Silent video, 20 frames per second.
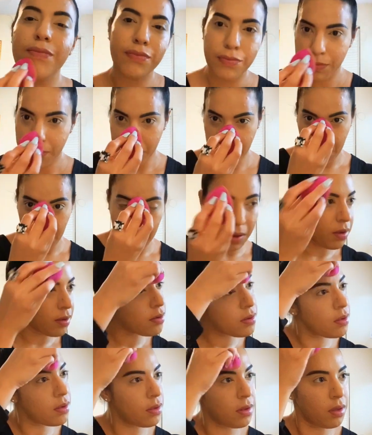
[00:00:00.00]
It just
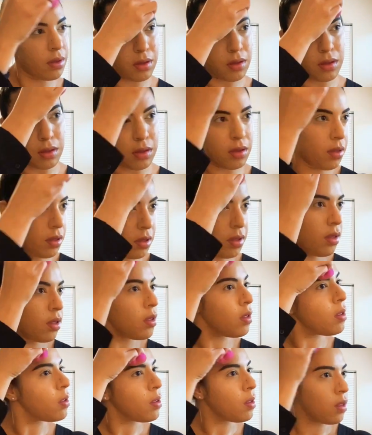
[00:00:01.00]
takes
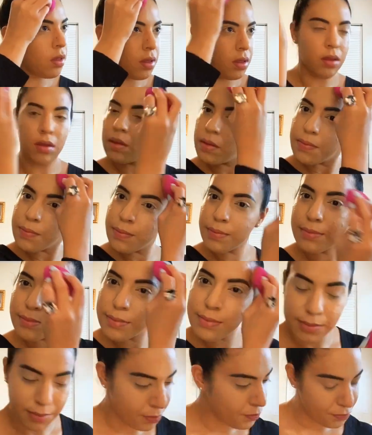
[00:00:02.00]
practice. I
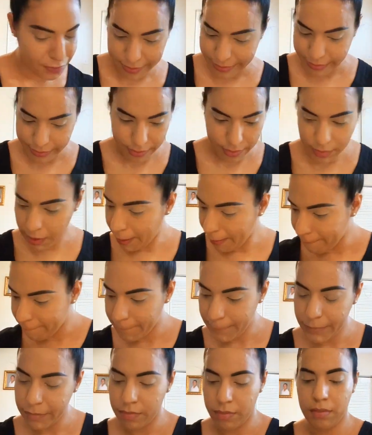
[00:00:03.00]
obviously didn't start
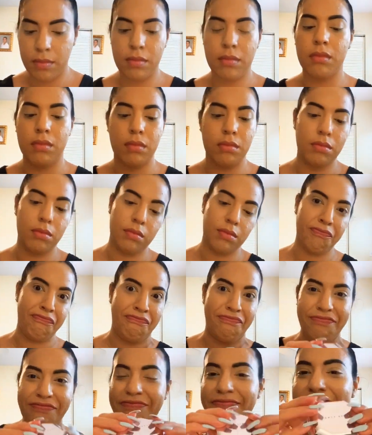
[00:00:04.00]
knowing all of this.
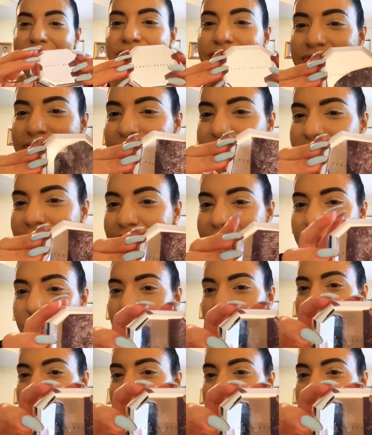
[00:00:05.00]
I kind of